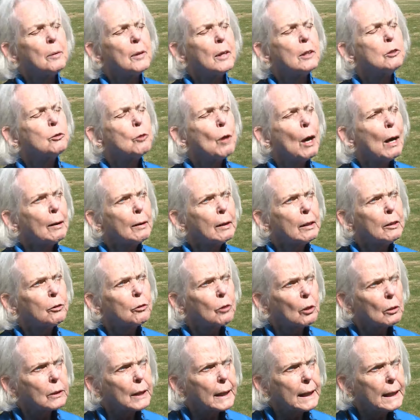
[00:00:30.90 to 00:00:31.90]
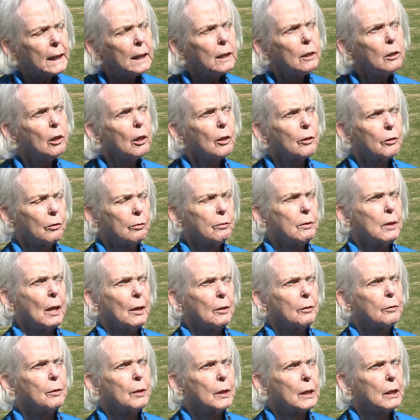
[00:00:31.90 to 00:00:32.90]
The drowning is the leading cause of
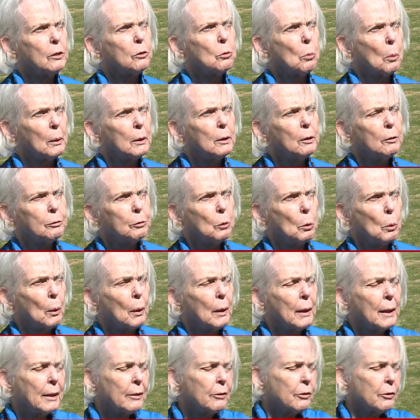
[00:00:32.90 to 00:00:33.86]
death for kids 1 to 4,